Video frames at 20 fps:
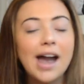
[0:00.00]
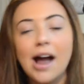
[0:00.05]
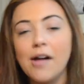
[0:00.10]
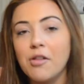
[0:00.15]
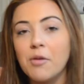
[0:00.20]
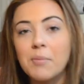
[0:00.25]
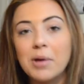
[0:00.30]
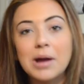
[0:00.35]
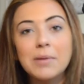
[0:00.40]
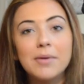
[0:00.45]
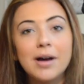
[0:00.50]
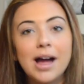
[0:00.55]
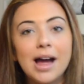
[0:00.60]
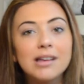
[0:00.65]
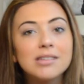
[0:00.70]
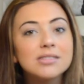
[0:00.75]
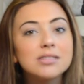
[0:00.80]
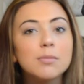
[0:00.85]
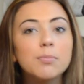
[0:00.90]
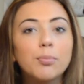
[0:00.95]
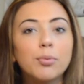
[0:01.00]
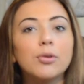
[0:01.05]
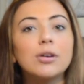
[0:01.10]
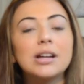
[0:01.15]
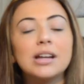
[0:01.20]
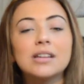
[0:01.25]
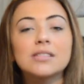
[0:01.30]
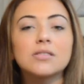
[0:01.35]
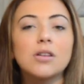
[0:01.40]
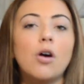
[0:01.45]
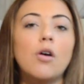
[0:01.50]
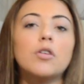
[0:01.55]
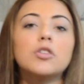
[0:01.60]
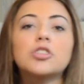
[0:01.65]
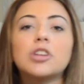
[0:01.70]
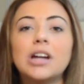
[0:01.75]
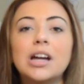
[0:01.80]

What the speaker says: Alabama has the prettiest college